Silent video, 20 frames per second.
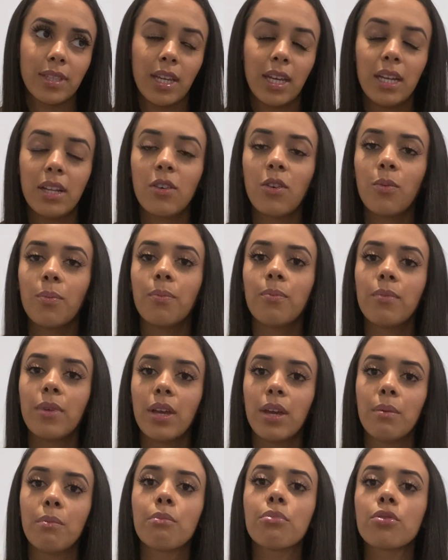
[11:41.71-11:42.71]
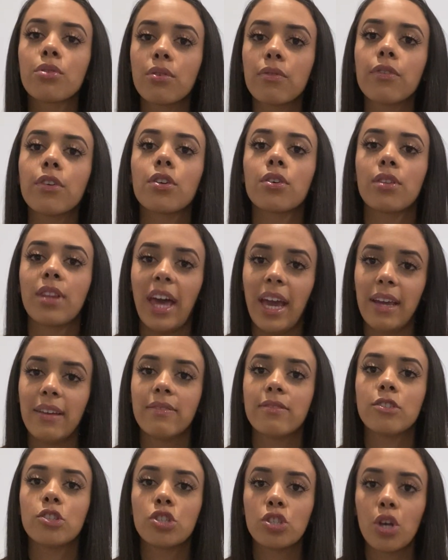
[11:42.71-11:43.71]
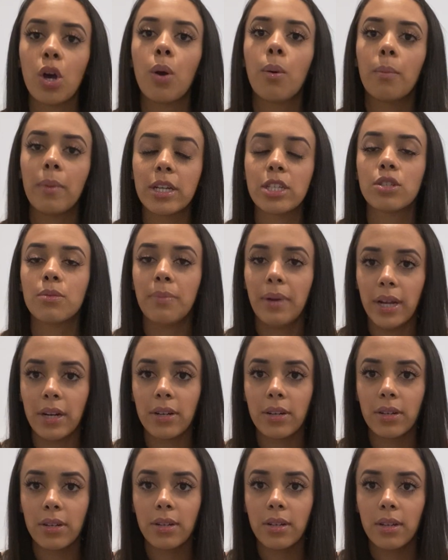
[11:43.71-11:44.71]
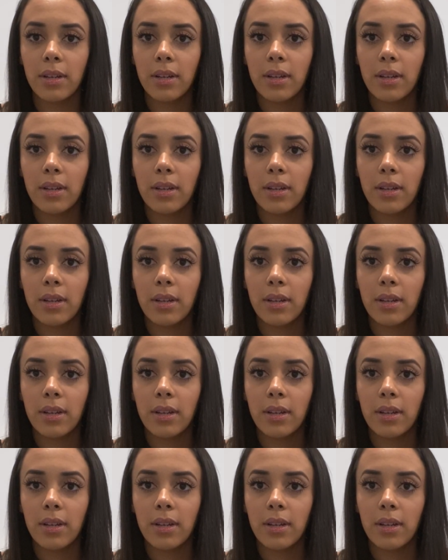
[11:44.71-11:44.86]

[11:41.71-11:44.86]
it'll improve your life so much better.